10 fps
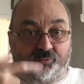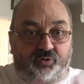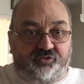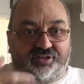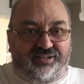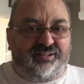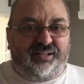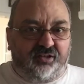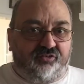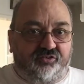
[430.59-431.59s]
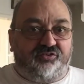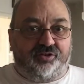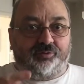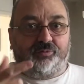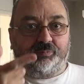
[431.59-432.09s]
The reason it clicks is
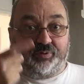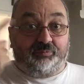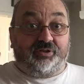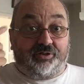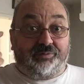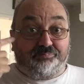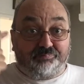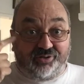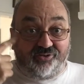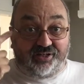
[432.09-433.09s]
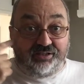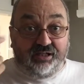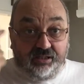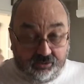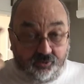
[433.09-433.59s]
so that when people are going blind,
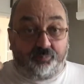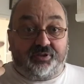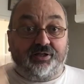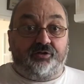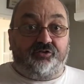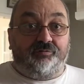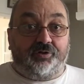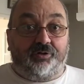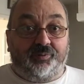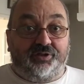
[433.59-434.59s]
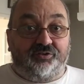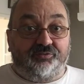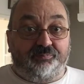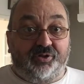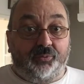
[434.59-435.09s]
complication of
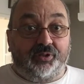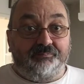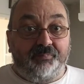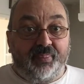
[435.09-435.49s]
diabetes, by the way,